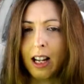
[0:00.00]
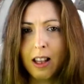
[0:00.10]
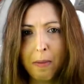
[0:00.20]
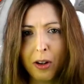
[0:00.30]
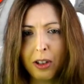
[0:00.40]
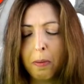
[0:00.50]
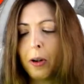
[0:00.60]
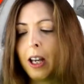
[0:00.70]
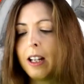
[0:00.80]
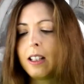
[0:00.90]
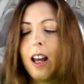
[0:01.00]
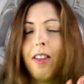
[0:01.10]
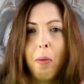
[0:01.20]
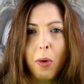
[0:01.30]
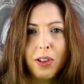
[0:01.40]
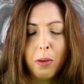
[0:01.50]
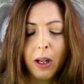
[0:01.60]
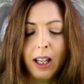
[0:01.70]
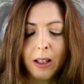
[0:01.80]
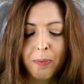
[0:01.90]
in the master pocket, and then once a
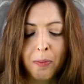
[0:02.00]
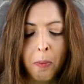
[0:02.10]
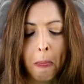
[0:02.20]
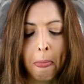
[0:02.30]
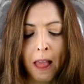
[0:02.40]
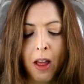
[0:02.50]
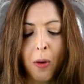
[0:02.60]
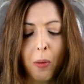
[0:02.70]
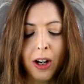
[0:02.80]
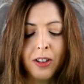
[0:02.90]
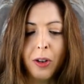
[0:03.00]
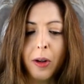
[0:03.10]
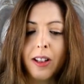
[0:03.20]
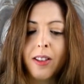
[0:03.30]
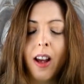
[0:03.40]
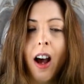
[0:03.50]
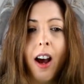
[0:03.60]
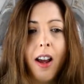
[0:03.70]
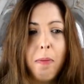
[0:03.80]
week, what I do is I